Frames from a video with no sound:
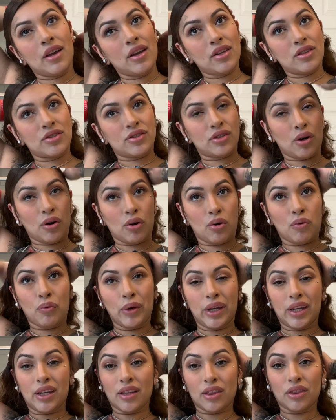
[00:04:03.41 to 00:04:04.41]
So
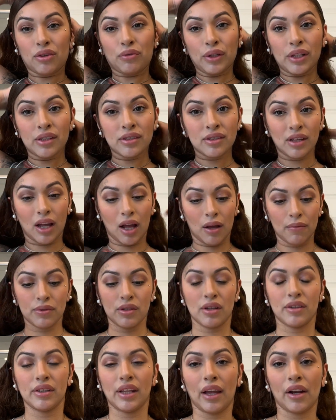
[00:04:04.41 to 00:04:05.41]
we did 3 stops
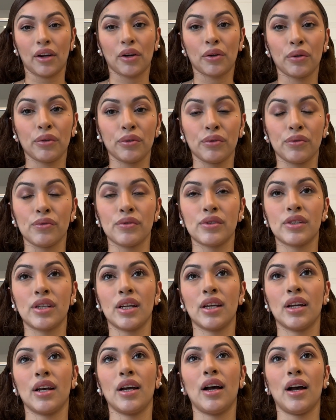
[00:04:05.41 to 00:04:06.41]
on that cruise.
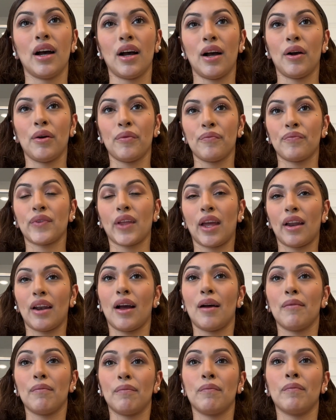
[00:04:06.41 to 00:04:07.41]
And
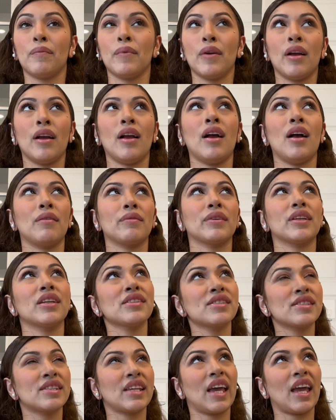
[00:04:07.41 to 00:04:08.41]
I'm gonna
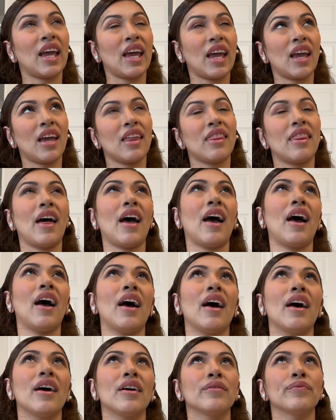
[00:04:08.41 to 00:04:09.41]
say
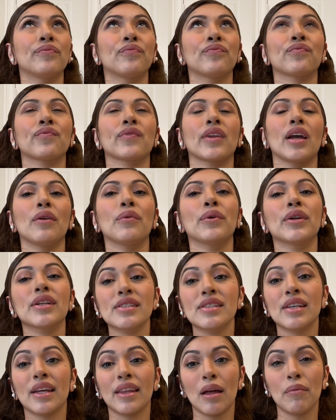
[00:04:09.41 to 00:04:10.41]
that, I wanna
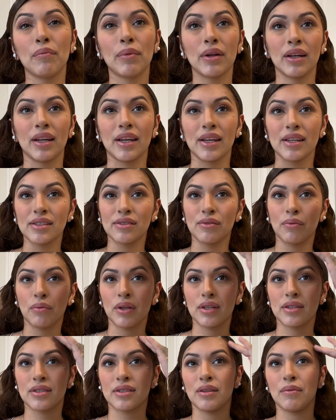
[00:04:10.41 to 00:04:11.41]
say that Belize
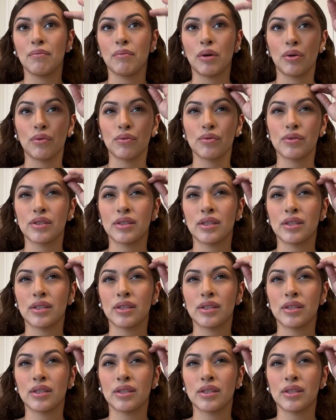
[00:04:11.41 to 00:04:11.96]
was the most